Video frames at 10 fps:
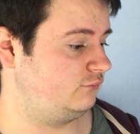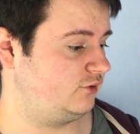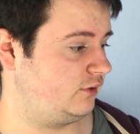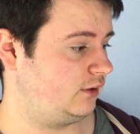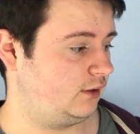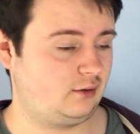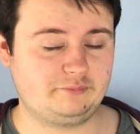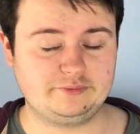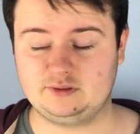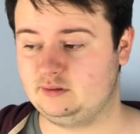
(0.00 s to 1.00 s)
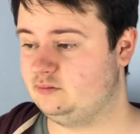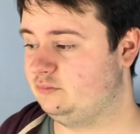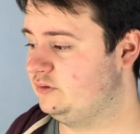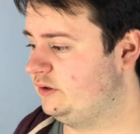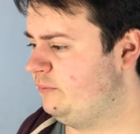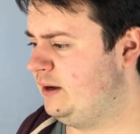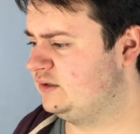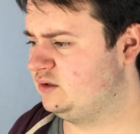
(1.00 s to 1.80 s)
just thinking, oh, he just wants to go past.